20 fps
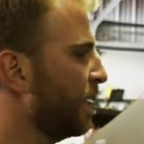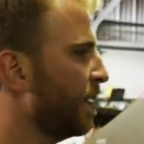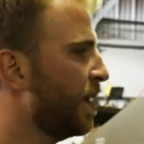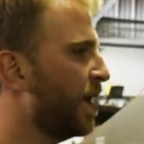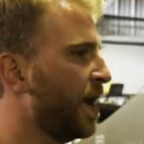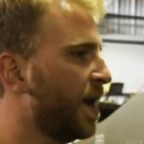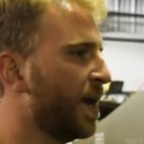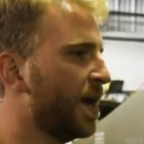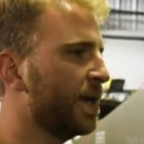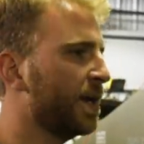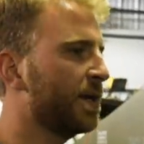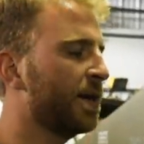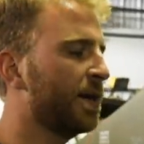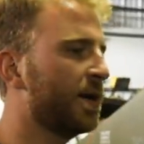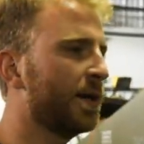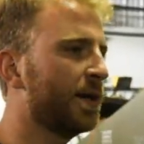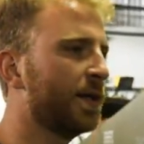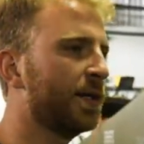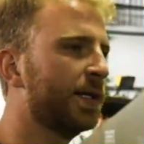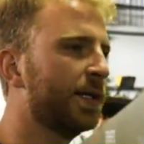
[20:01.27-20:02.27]
and
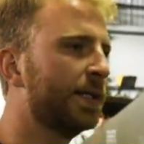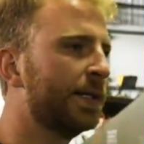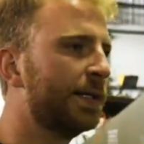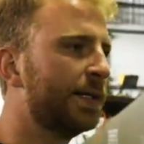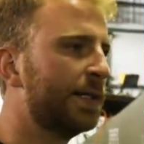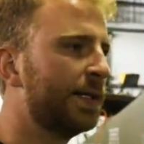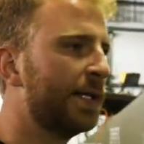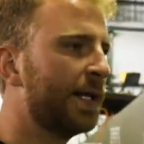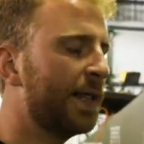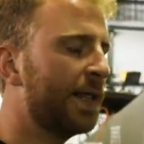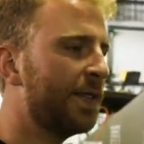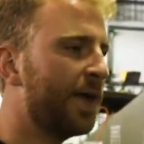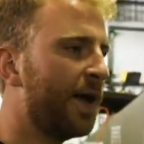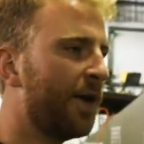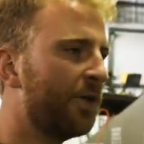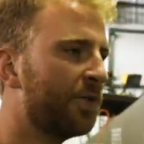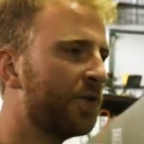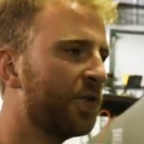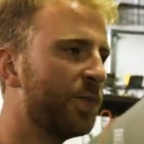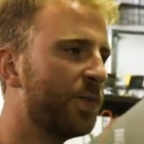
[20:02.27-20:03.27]
uh, they
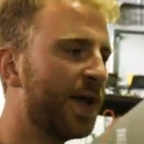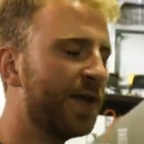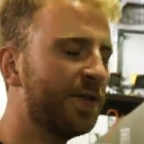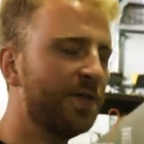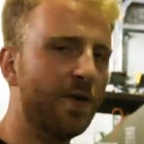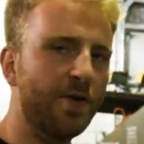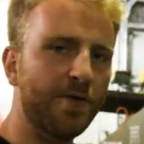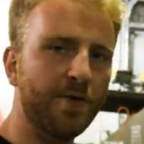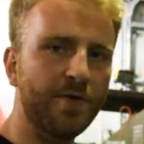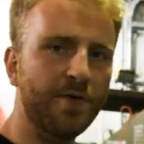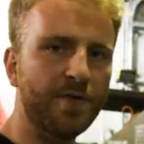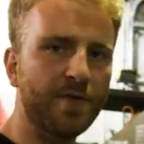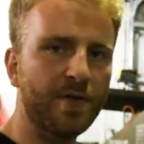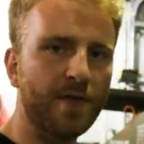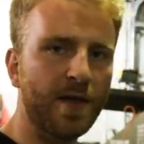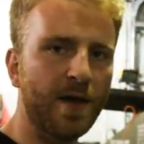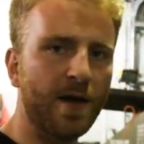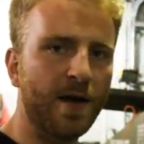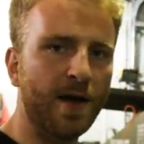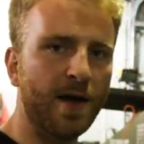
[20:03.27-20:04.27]
also made those
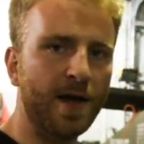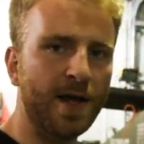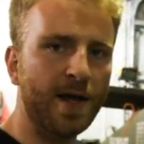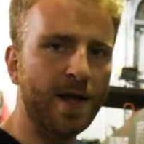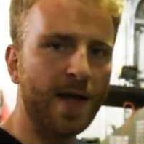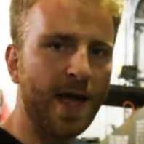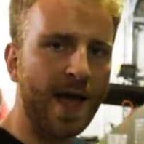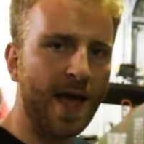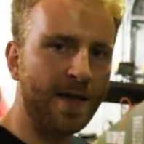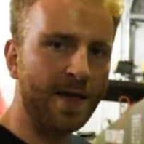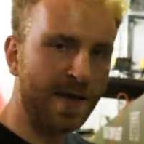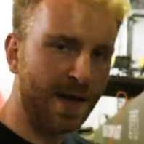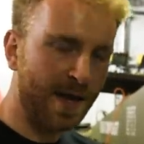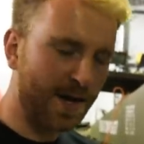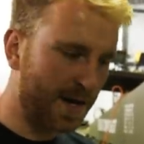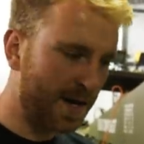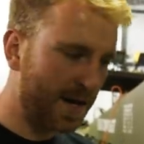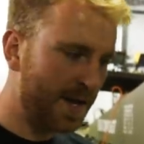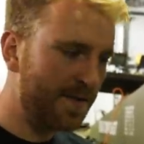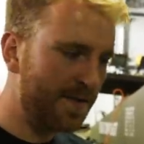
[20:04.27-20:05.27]
uh,
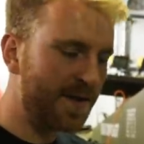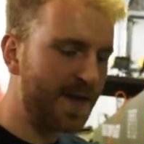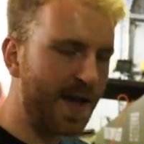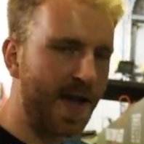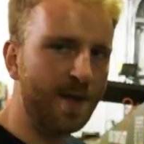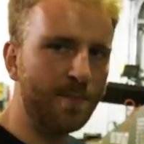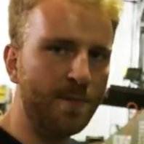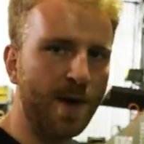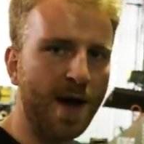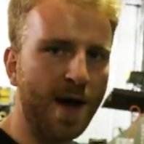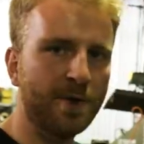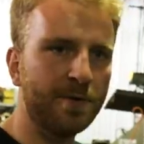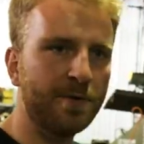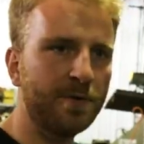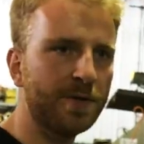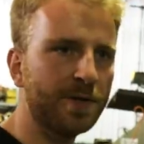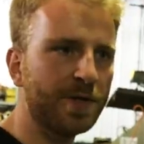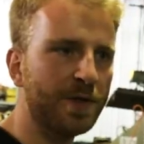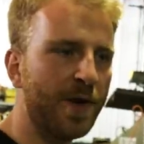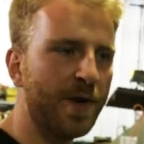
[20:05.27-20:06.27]
in an Easy eight
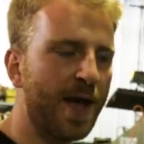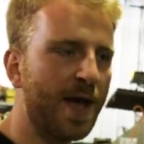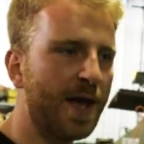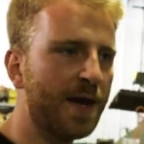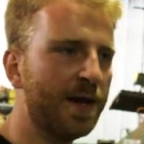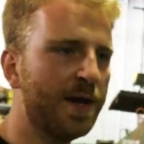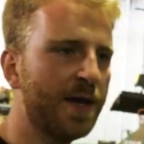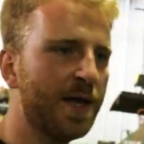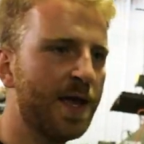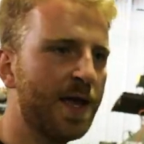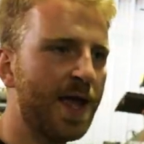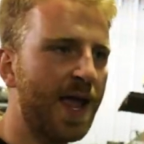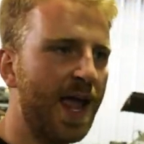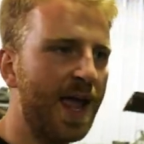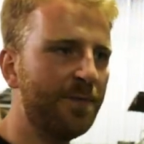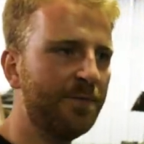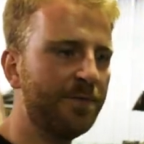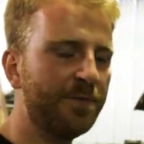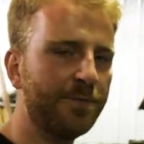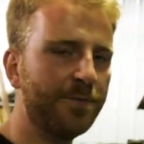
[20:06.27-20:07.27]
model. You had
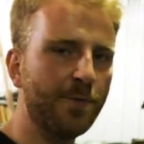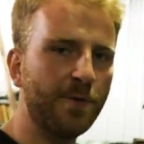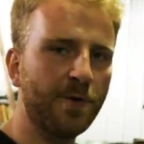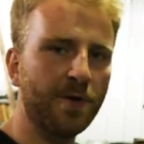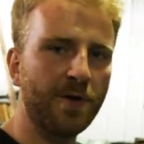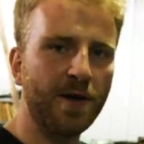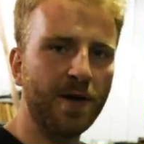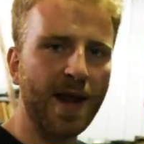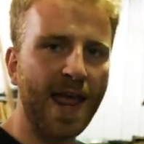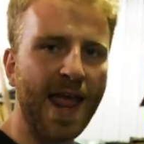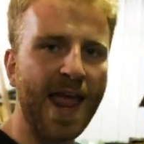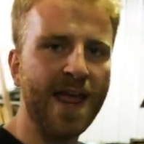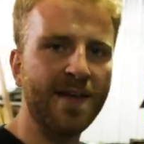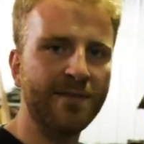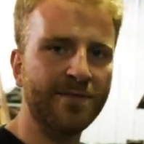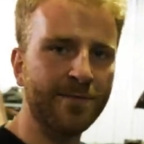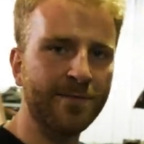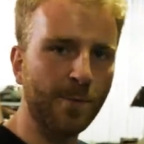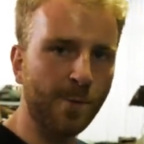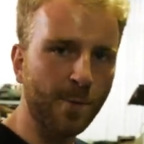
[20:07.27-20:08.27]
M four A
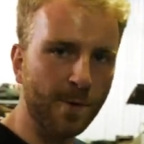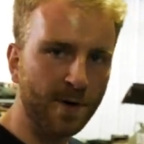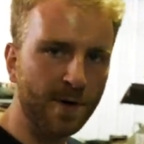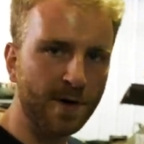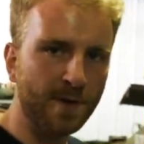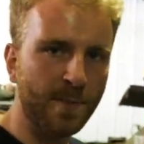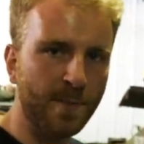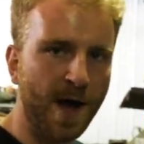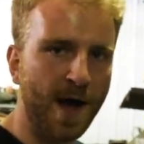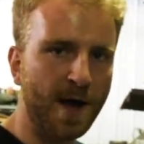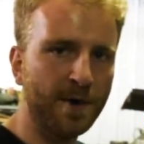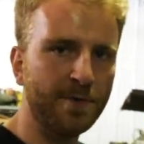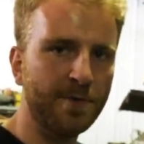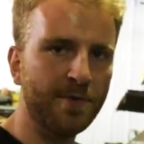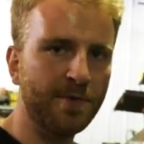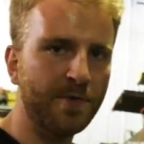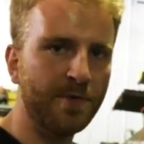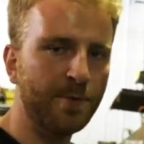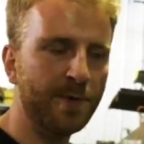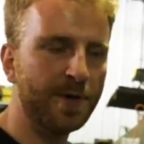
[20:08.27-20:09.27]
four
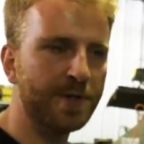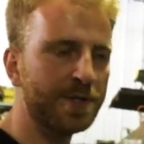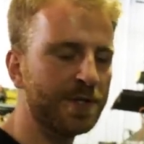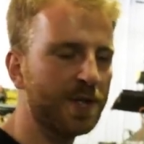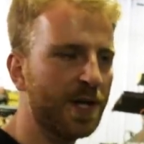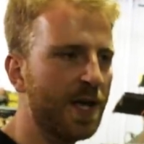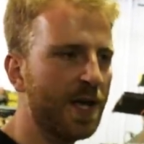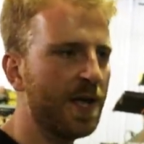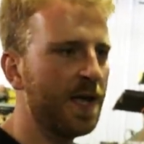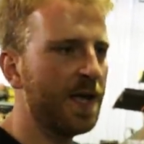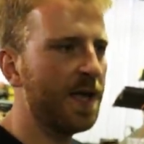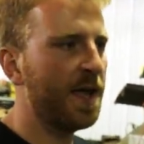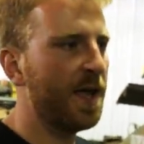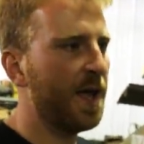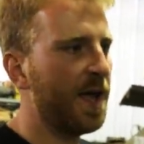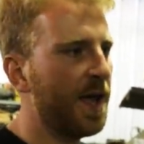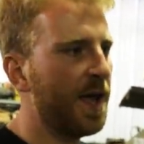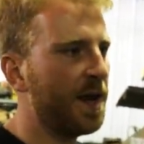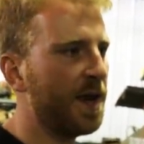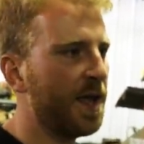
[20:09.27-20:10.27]
models, which
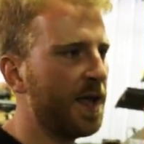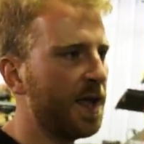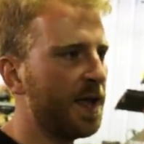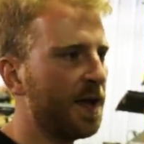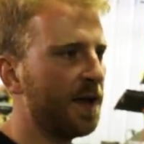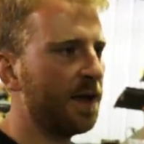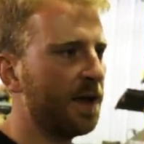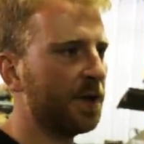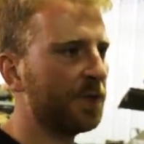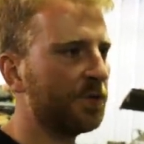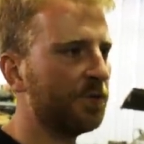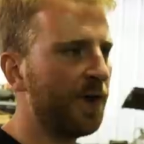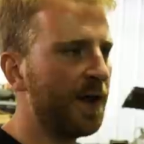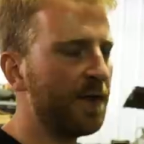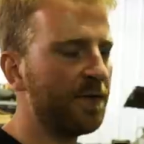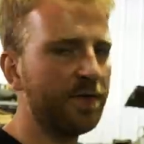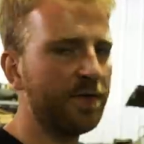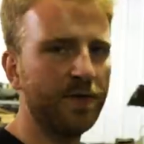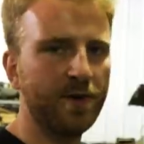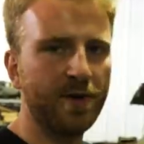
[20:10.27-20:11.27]
had a uh,
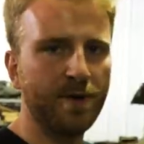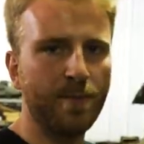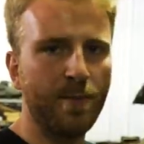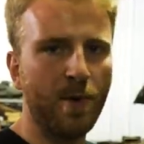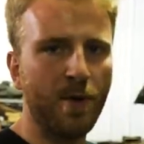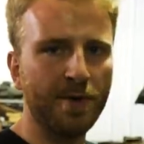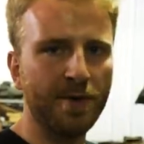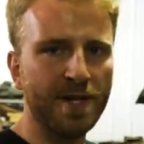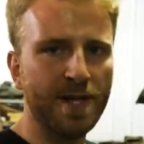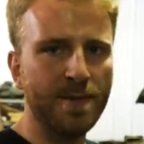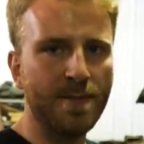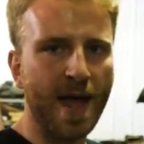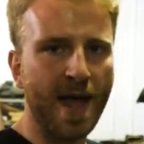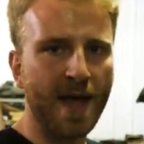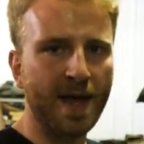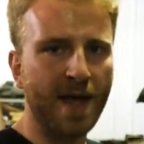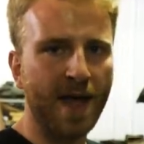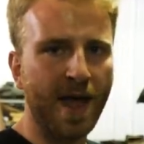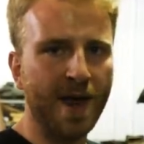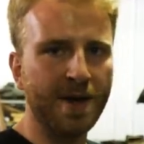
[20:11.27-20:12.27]
Chrysler
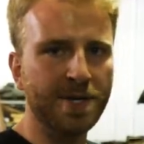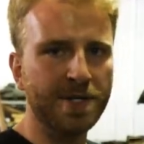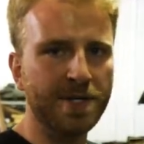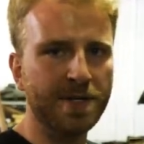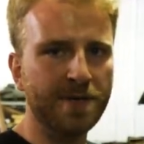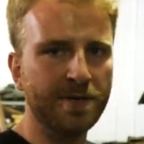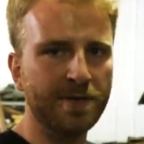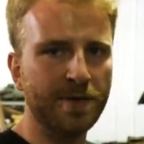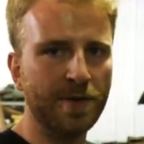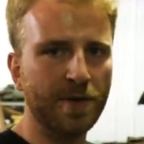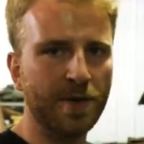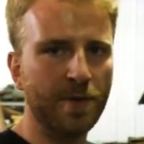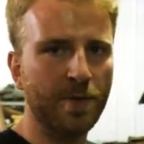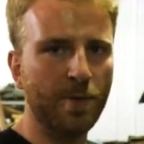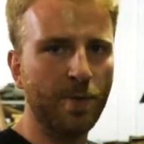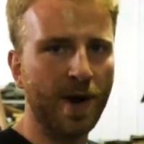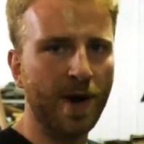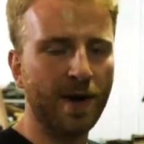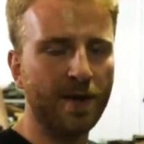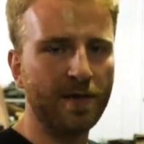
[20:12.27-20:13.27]
multi-bank engine,
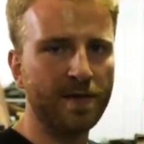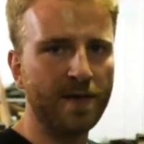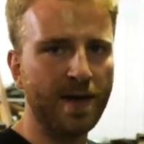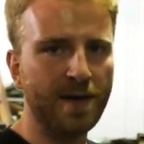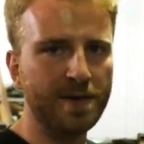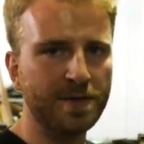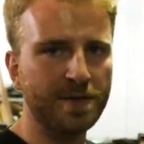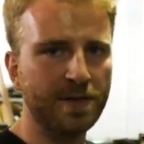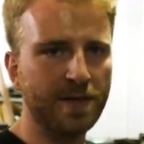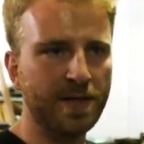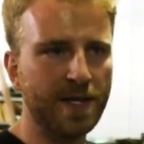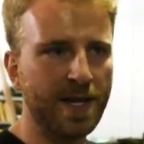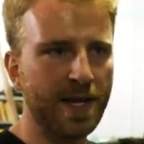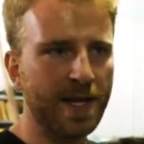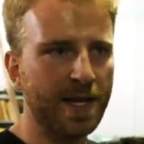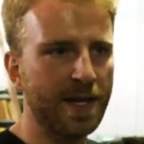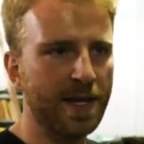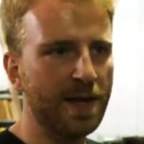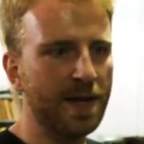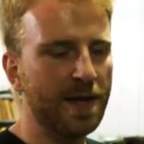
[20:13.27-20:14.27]
where essentially